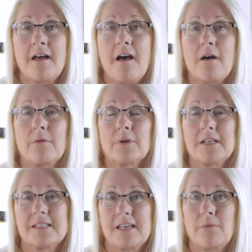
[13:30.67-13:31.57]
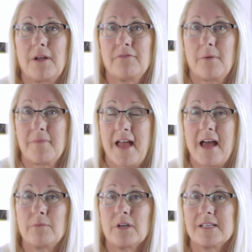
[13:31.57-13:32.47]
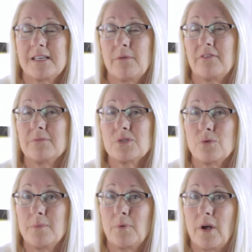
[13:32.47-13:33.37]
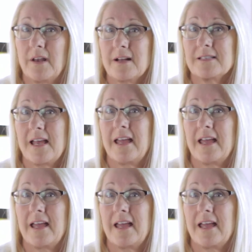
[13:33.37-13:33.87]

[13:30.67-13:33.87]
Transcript: We're going to stay away from that. We're going to stay away from soy products